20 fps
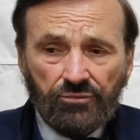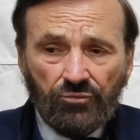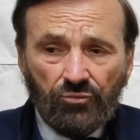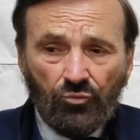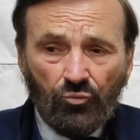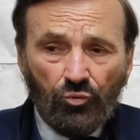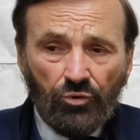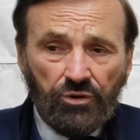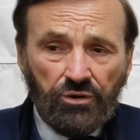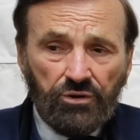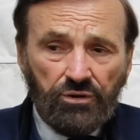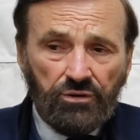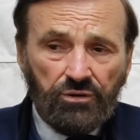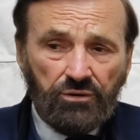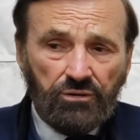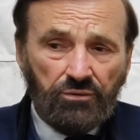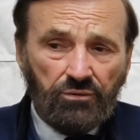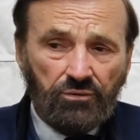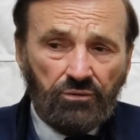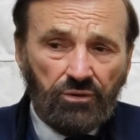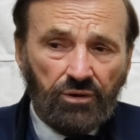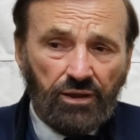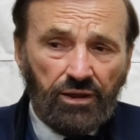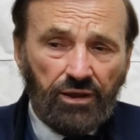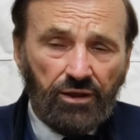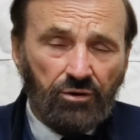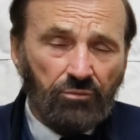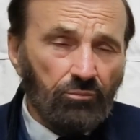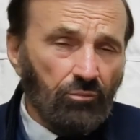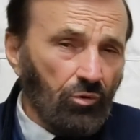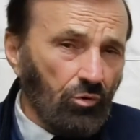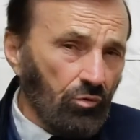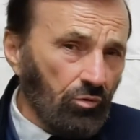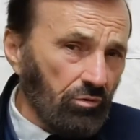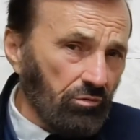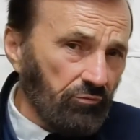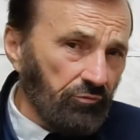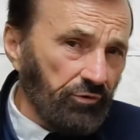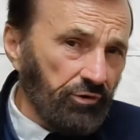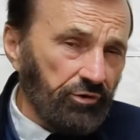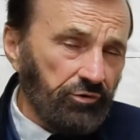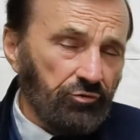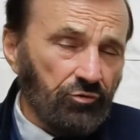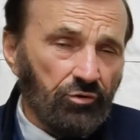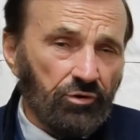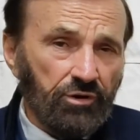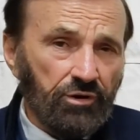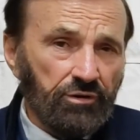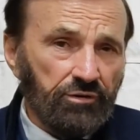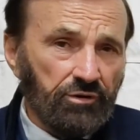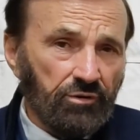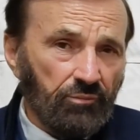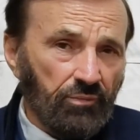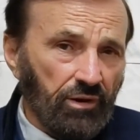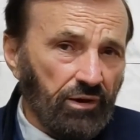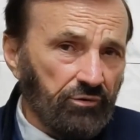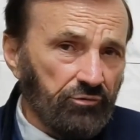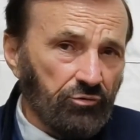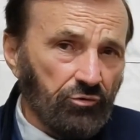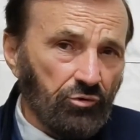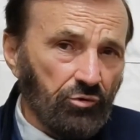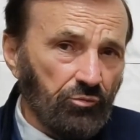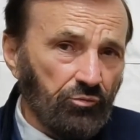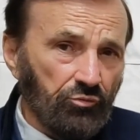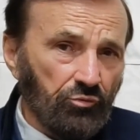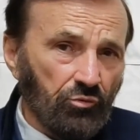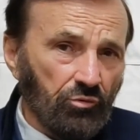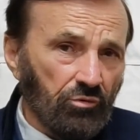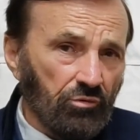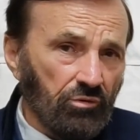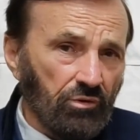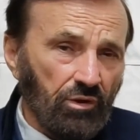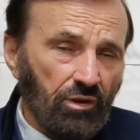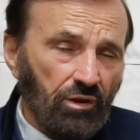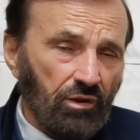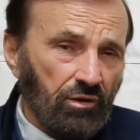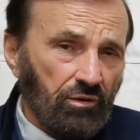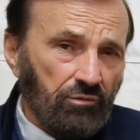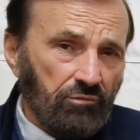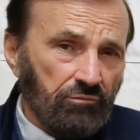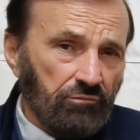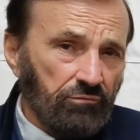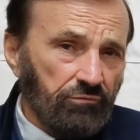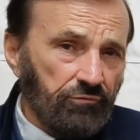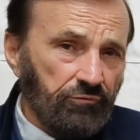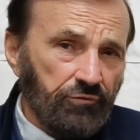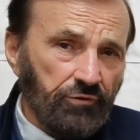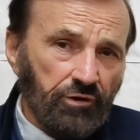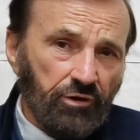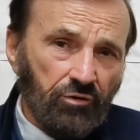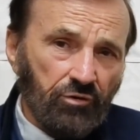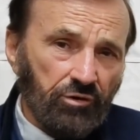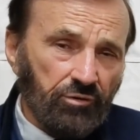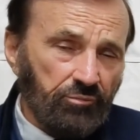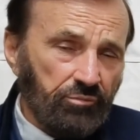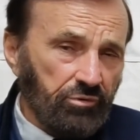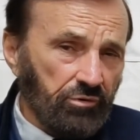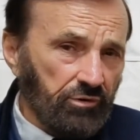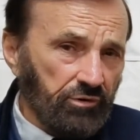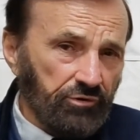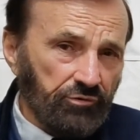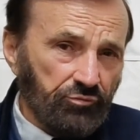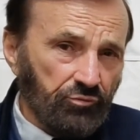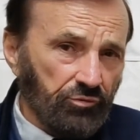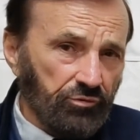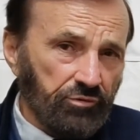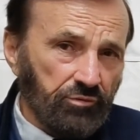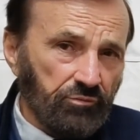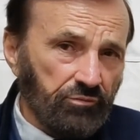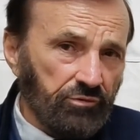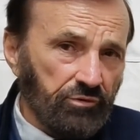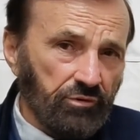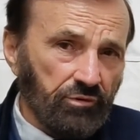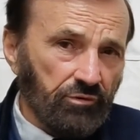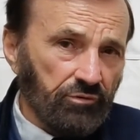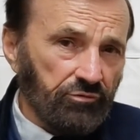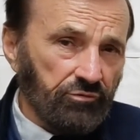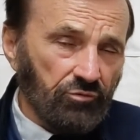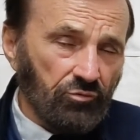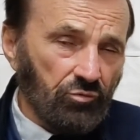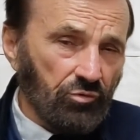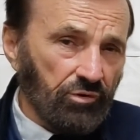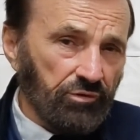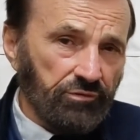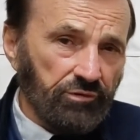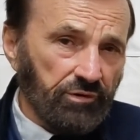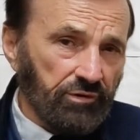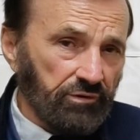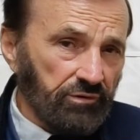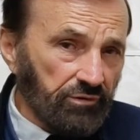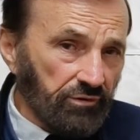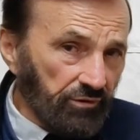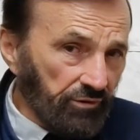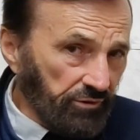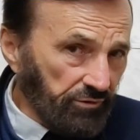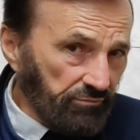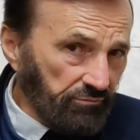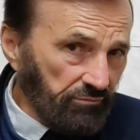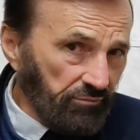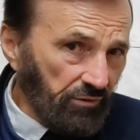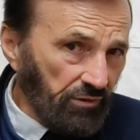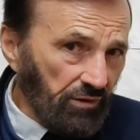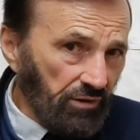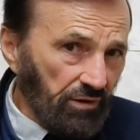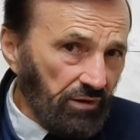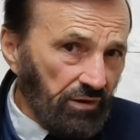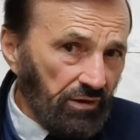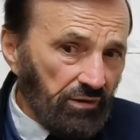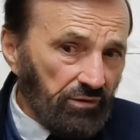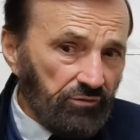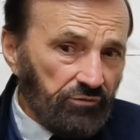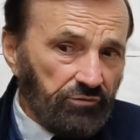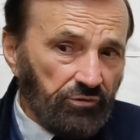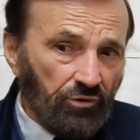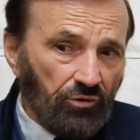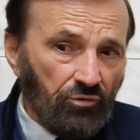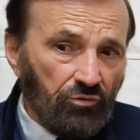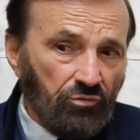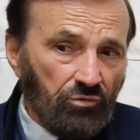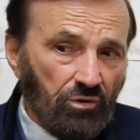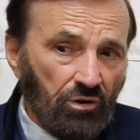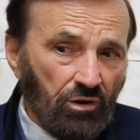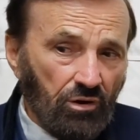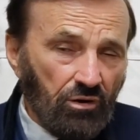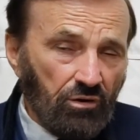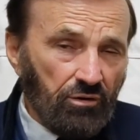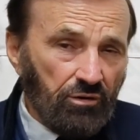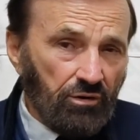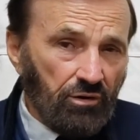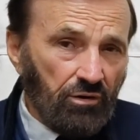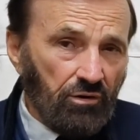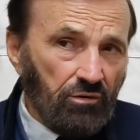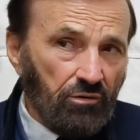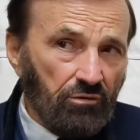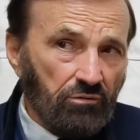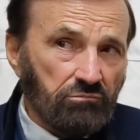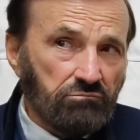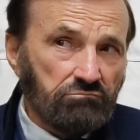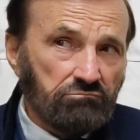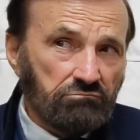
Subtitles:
We had a moral victory in that my troops were very pleased with themselves and what they'd done. So all in all,